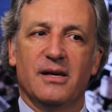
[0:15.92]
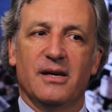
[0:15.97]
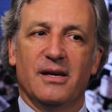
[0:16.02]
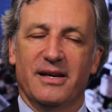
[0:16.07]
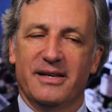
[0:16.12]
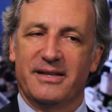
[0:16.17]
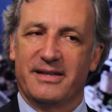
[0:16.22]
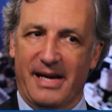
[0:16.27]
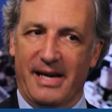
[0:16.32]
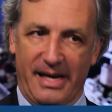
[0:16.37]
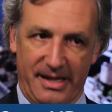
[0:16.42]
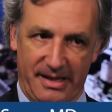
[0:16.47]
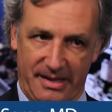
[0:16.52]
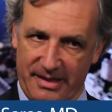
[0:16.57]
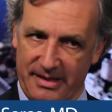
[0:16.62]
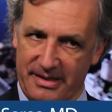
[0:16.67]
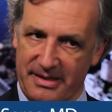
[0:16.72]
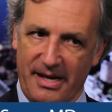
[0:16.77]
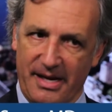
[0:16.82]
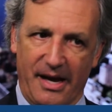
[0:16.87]
a diet
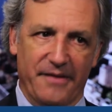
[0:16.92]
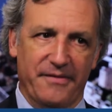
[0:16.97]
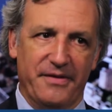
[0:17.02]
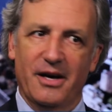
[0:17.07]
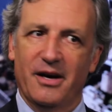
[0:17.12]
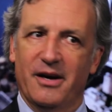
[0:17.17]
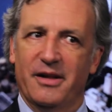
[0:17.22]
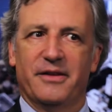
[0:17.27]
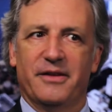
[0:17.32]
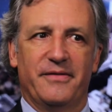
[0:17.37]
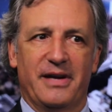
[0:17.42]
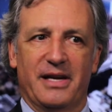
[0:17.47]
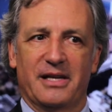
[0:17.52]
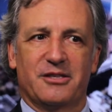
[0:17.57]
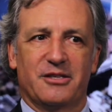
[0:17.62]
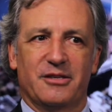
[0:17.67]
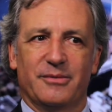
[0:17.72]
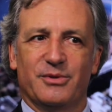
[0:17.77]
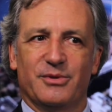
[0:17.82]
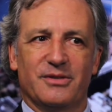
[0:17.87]
that's heavy on the
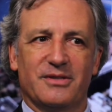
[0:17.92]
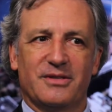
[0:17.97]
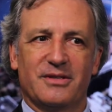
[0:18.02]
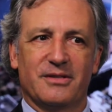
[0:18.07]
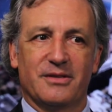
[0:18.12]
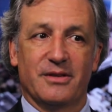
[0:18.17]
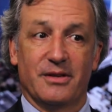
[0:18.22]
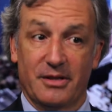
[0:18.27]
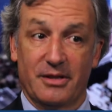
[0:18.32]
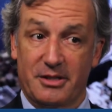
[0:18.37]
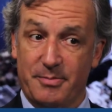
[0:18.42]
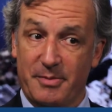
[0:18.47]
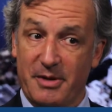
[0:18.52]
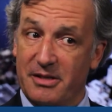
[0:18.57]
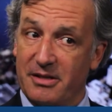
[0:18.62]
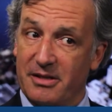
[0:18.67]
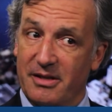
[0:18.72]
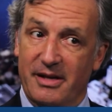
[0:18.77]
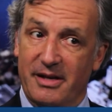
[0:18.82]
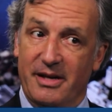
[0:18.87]
vegetables,
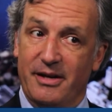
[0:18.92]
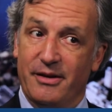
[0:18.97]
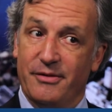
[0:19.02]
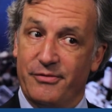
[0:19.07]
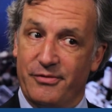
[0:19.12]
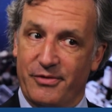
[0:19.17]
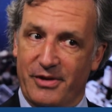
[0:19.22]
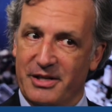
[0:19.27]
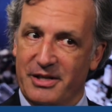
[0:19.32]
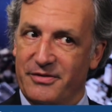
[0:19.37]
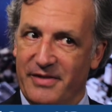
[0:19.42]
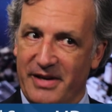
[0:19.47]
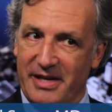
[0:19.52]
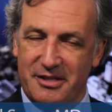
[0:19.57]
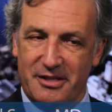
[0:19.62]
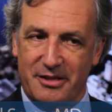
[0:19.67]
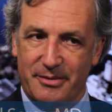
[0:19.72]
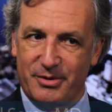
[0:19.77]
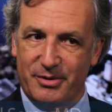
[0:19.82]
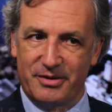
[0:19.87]
especially fresh
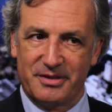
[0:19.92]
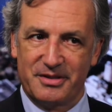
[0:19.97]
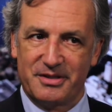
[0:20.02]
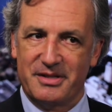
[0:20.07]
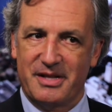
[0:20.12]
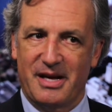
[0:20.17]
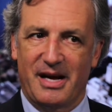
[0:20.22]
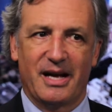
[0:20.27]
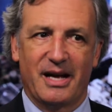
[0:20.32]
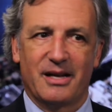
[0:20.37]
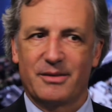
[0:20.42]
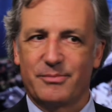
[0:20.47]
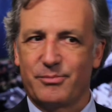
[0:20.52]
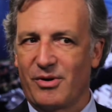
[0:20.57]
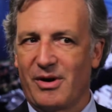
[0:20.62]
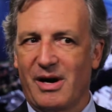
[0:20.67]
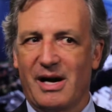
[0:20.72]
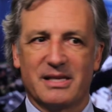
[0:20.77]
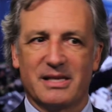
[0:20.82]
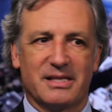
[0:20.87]
vegetables, not
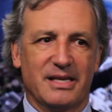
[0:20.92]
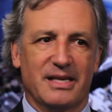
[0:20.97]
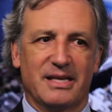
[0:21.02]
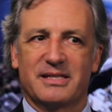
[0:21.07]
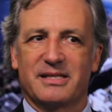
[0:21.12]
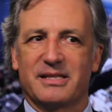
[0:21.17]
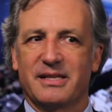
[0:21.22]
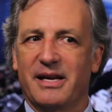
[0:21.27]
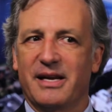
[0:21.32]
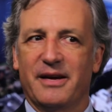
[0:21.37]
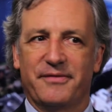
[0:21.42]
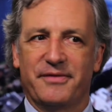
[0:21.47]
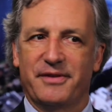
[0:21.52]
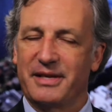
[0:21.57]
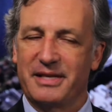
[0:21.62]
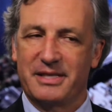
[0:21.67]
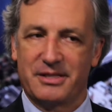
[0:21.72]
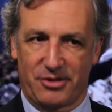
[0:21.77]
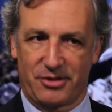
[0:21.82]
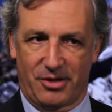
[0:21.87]
processed and
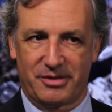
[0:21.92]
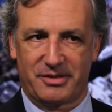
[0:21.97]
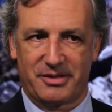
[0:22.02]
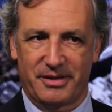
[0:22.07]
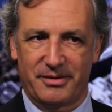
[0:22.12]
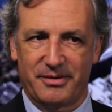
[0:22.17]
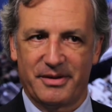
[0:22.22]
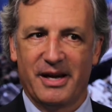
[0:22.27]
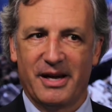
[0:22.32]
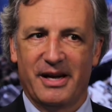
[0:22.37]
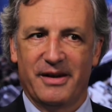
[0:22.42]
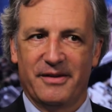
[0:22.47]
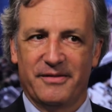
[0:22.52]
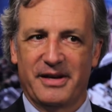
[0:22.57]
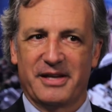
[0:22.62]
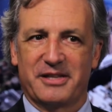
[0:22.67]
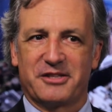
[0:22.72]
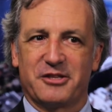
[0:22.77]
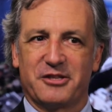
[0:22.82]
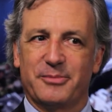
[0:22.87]
heavily salted
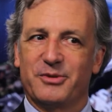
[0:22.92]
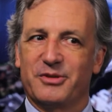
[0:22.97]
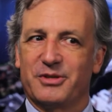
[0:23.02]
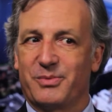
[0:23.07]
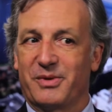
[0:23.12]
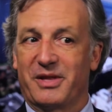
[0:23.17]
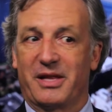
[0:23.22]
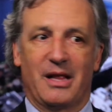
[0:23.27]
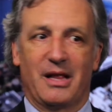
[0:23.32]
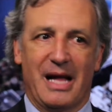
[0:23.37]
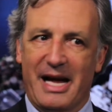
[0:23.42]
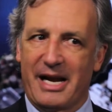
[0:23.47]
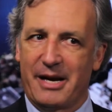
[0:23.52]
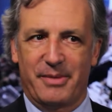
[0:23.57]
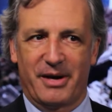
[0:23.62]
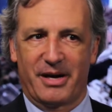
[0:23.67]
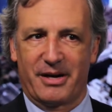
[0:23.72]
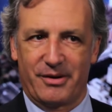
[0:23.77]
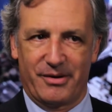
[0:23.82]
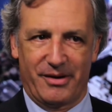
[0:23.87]
vegetables with a lot of
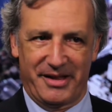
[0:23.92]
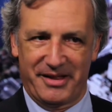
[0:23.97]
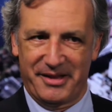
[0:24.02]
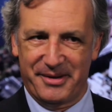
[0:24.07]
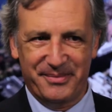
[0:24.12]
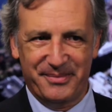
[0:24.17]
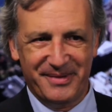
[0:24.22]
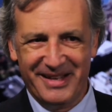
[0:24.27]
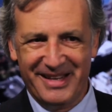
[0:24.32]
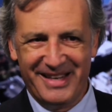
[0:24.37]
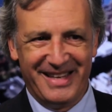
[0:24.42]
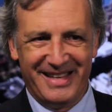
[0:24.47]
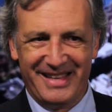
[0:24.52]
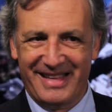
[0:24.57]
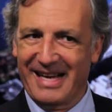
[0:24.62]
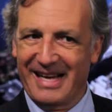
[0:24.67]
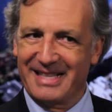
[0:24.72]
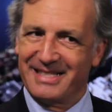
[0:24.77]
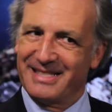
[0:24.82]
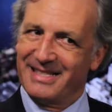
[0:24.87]
butter on them.
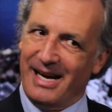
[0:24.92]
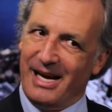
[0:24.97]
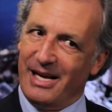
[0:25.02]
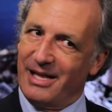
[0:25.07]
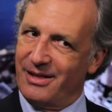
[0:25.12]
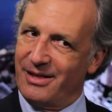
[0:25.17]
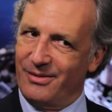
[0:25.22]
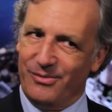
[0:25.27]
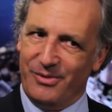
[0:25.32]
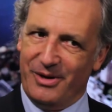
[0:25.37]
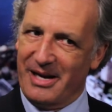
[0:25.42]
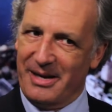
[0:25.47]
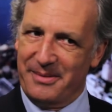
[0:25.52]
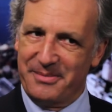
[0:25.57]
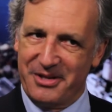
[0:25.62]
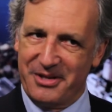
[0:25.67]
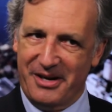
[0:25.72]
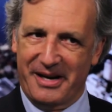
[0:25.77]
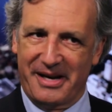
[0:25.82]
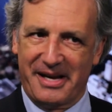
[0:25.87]
That's not what I'm
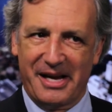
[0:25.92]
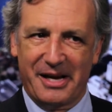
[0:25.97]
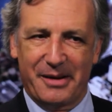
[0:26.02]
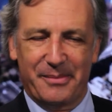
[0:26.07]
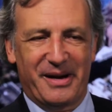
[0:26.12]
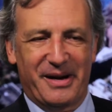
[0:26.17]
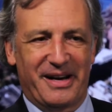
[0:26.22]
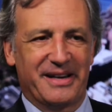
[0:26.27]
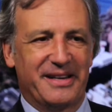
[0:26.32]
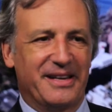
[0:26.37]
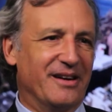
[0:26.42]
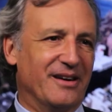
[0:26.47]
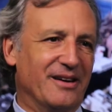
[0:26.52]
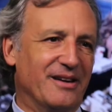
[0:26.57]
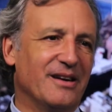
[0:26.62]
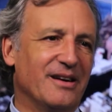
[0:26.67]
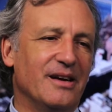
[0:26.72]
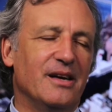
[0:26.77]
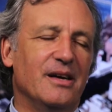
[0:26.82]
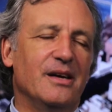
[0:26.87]
talking about here.